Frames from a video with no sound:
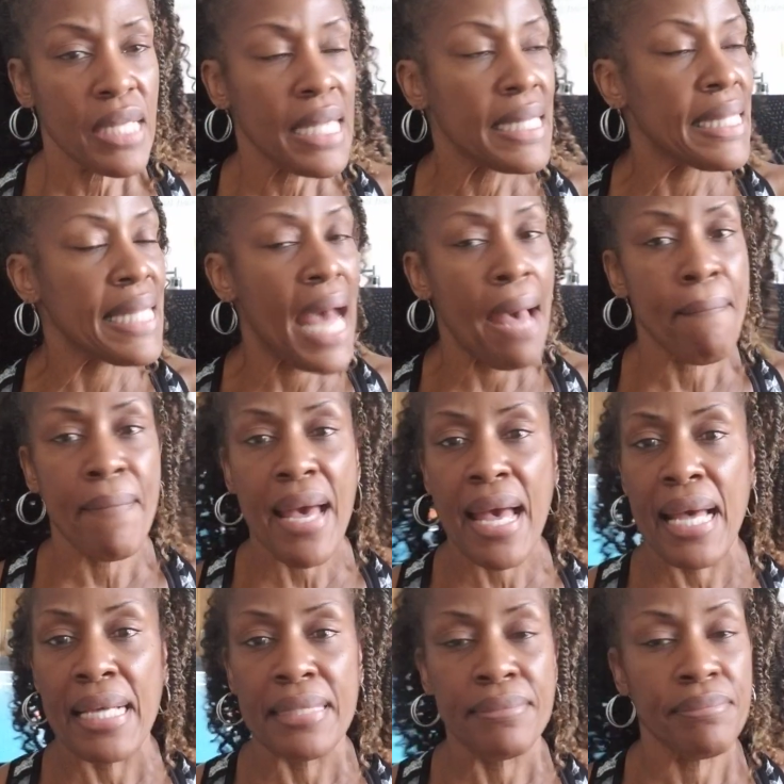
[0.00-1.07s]
Not
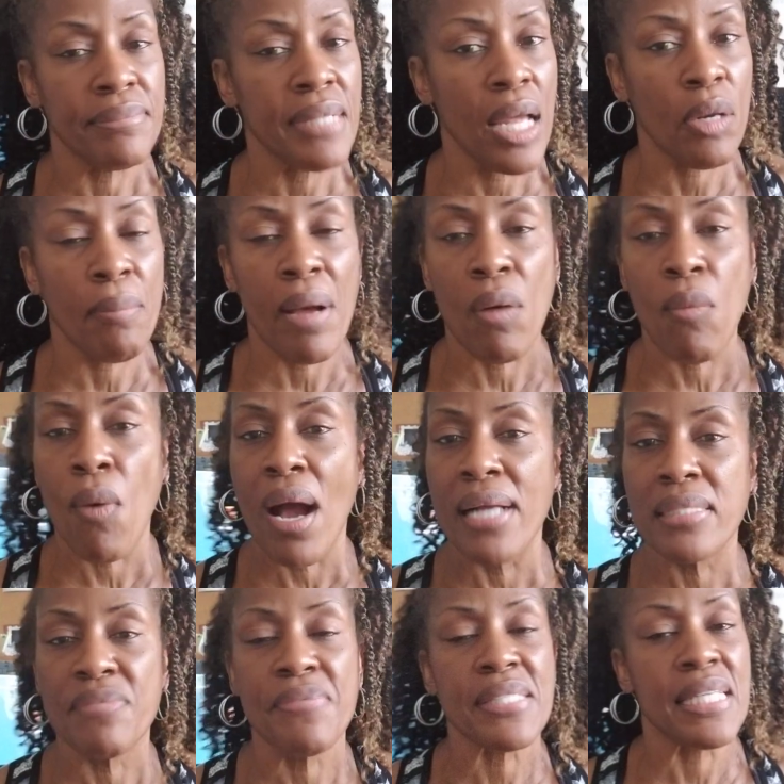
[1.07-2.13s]
mine. Not on my
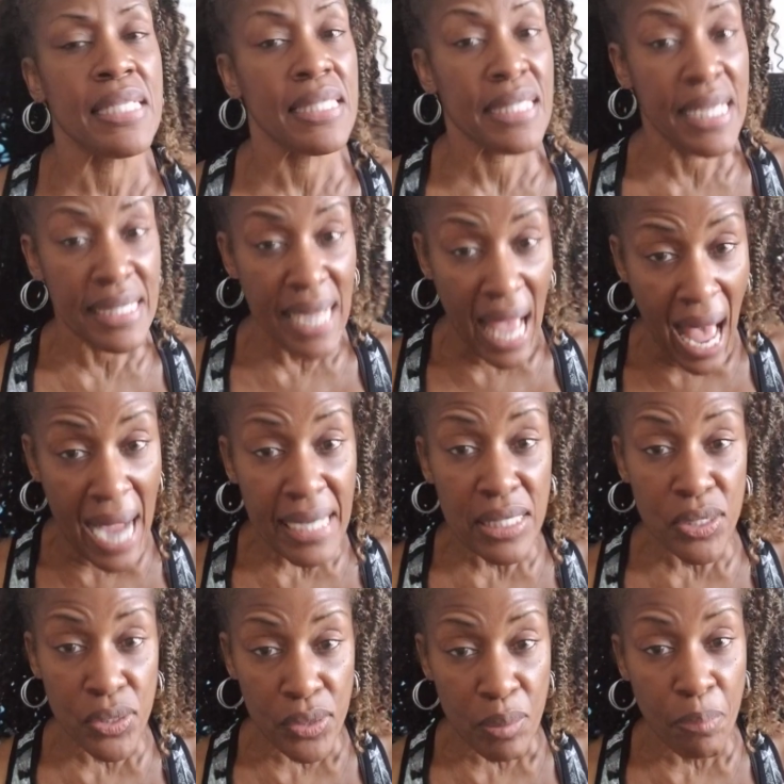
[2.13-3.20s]
watch. If it's anything that I
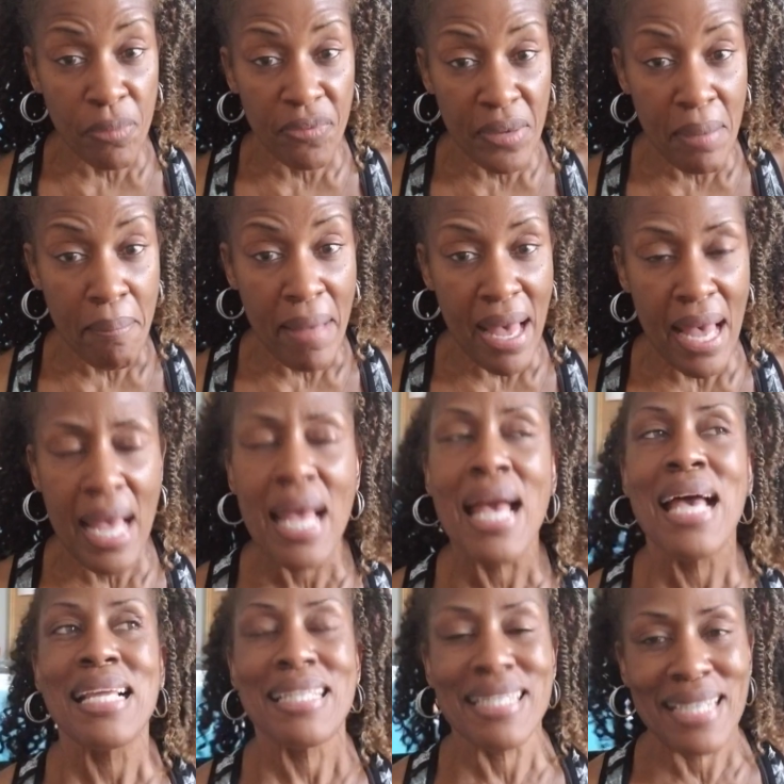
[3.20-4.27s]
can do to prevent mine,
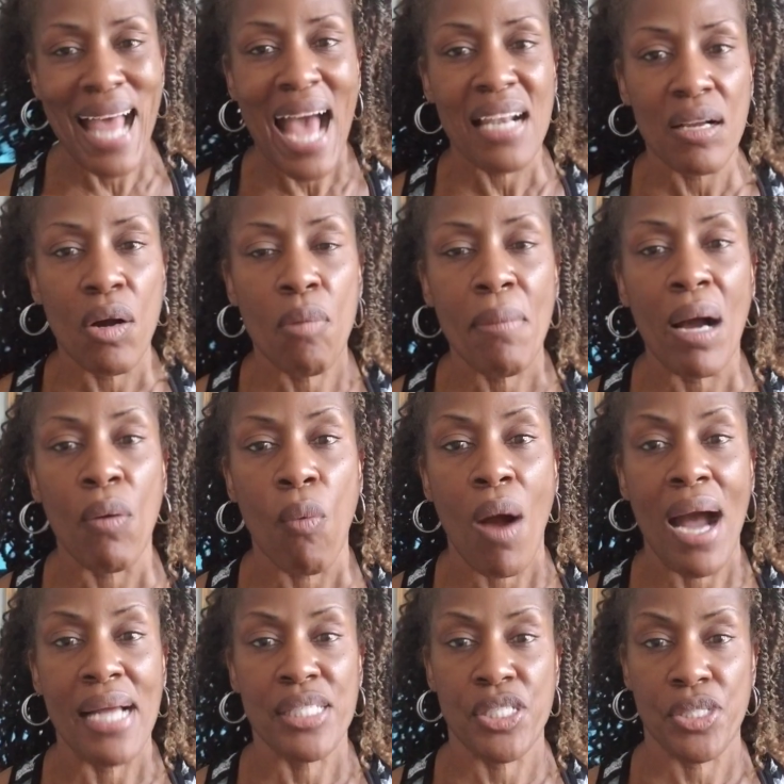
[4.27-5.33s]
not on my
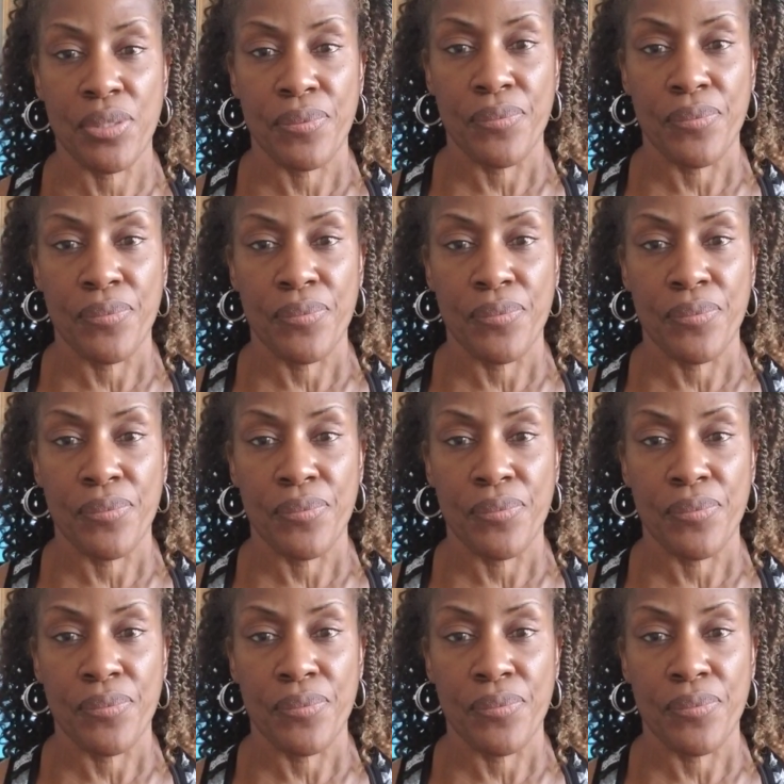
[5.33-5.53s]
watch.